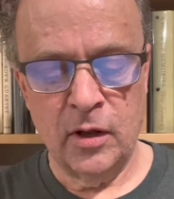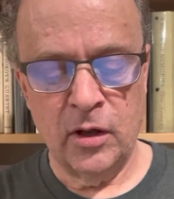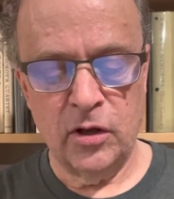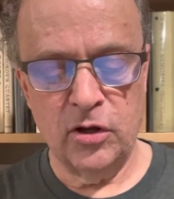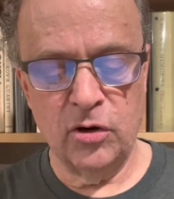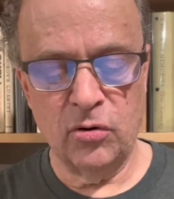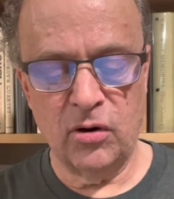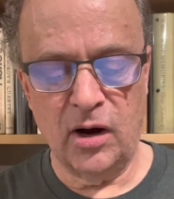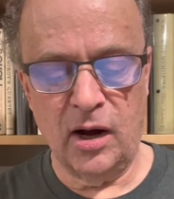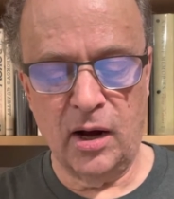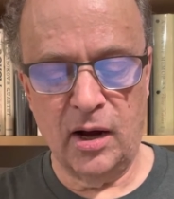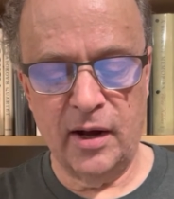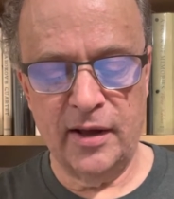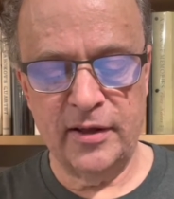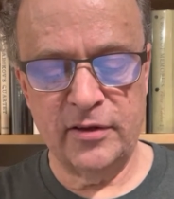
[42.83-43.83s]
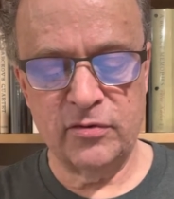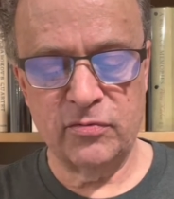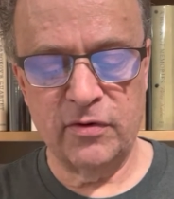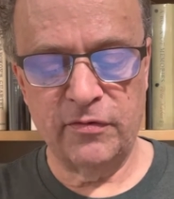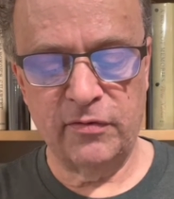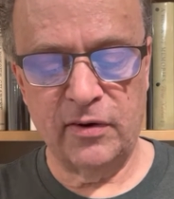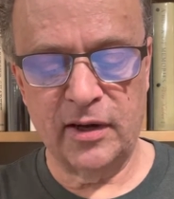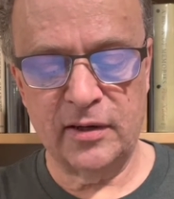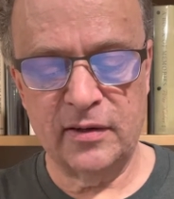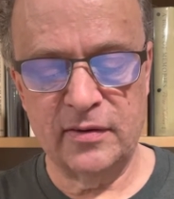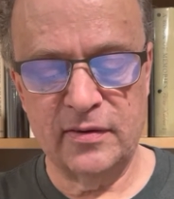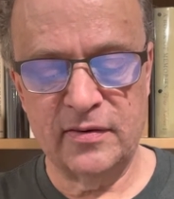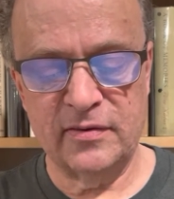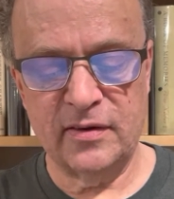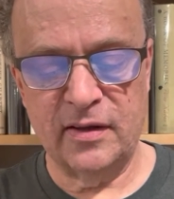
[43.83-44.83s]
Your eyes reflect the
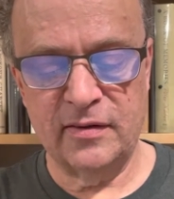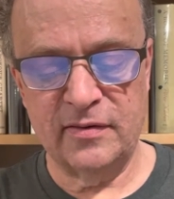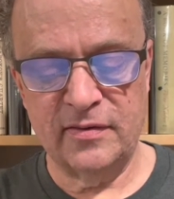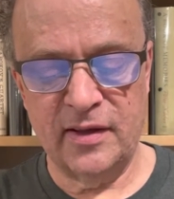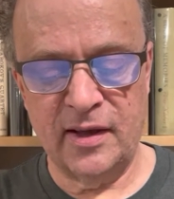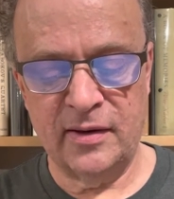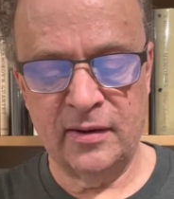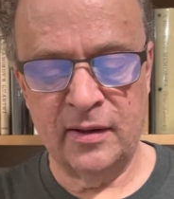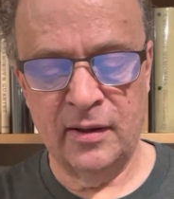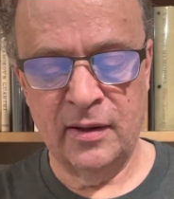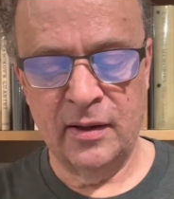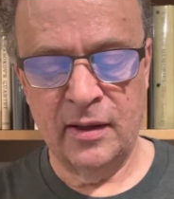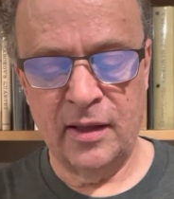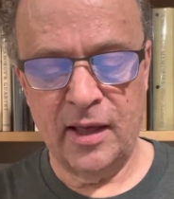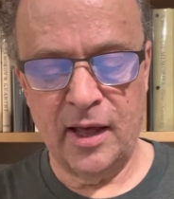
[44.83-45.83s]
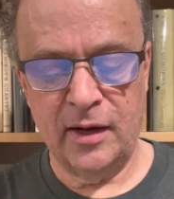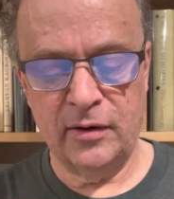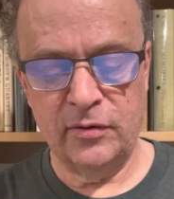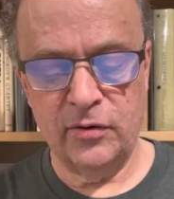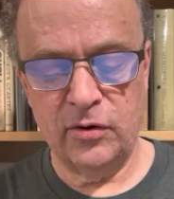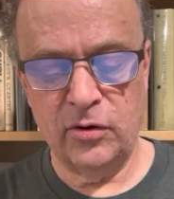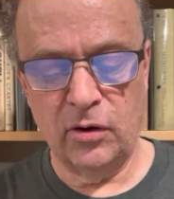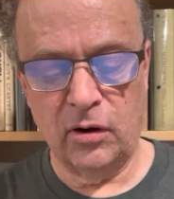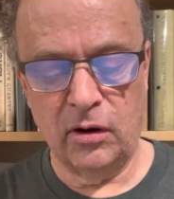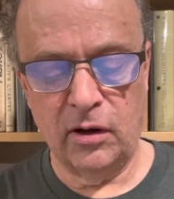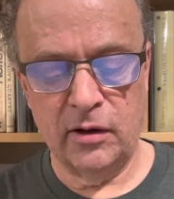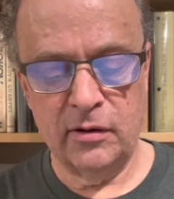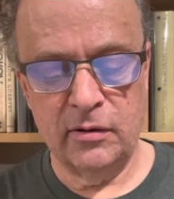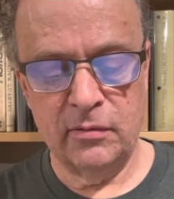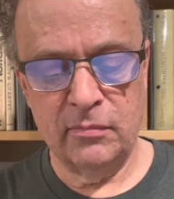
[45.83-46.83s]
sunset and the
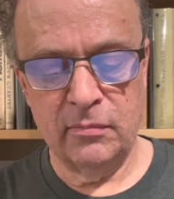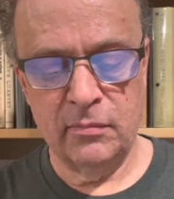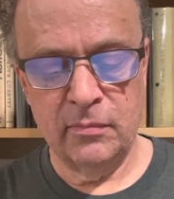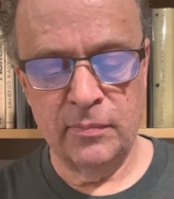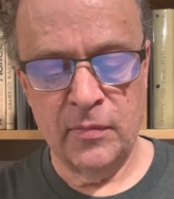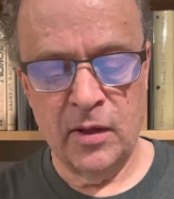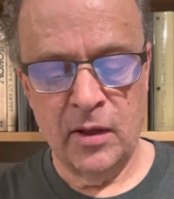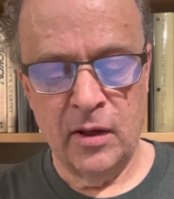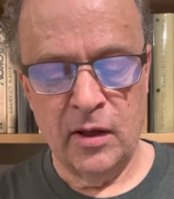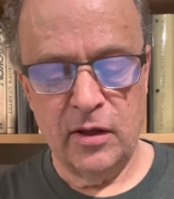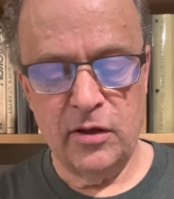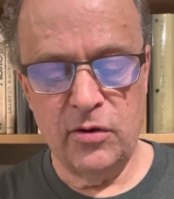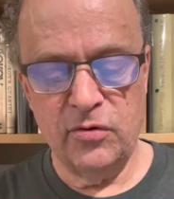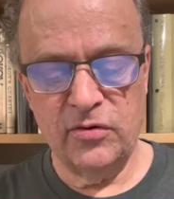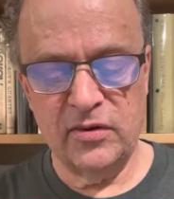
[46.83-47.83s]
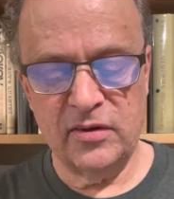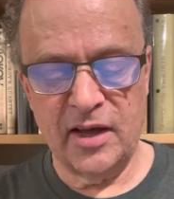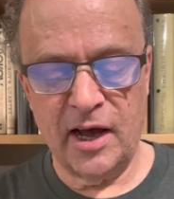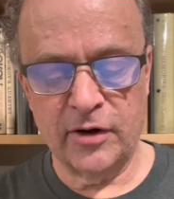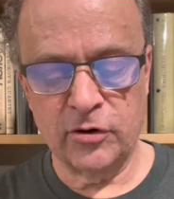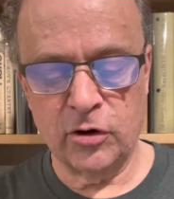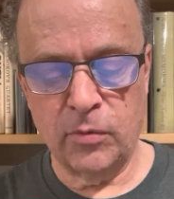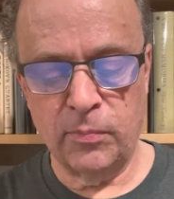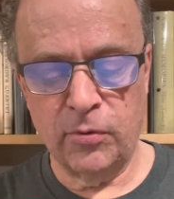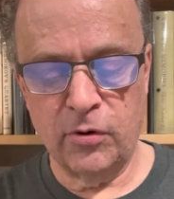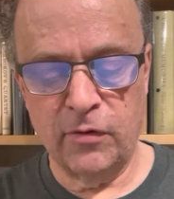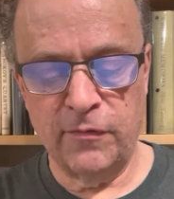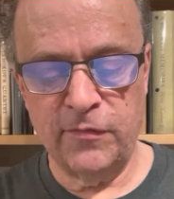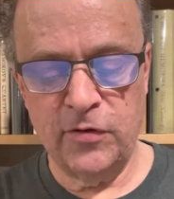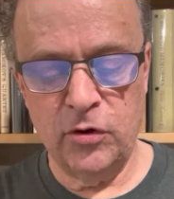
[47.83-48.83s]
dawn. You scatter
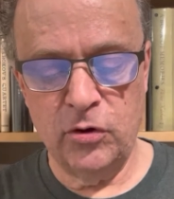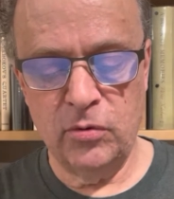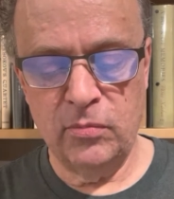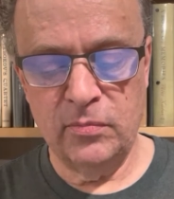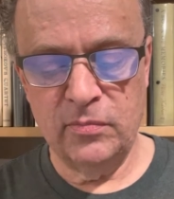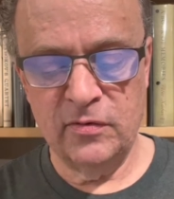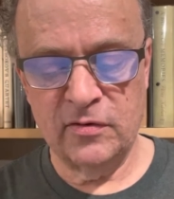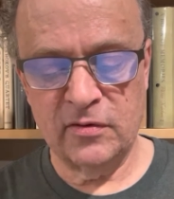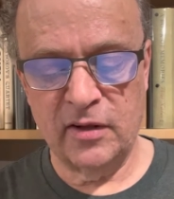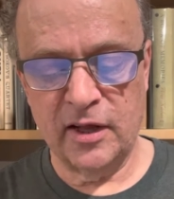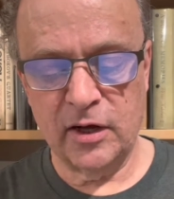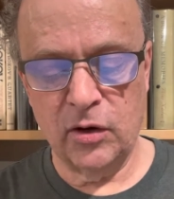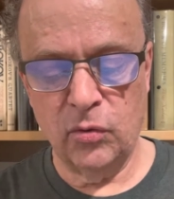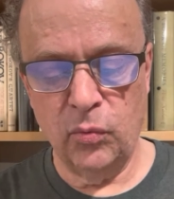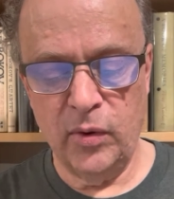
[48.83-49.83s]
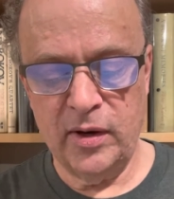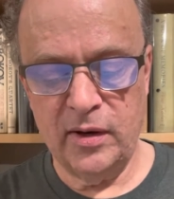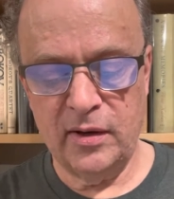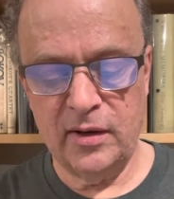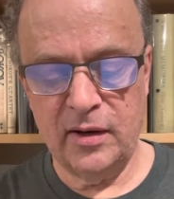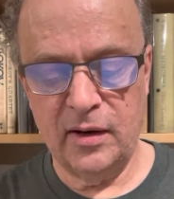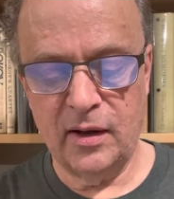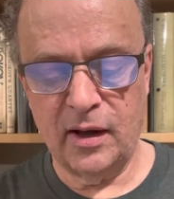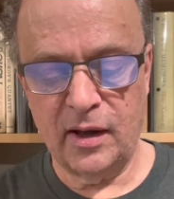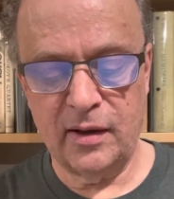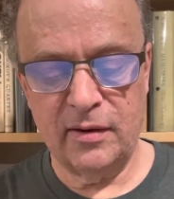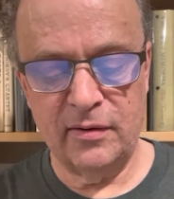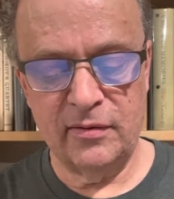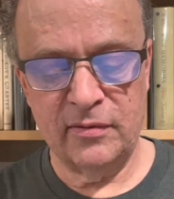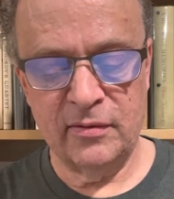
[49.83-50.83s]
perfumes like a windy
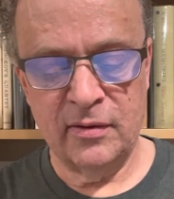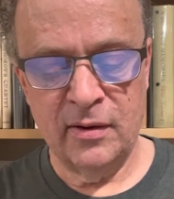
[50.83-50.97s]
night.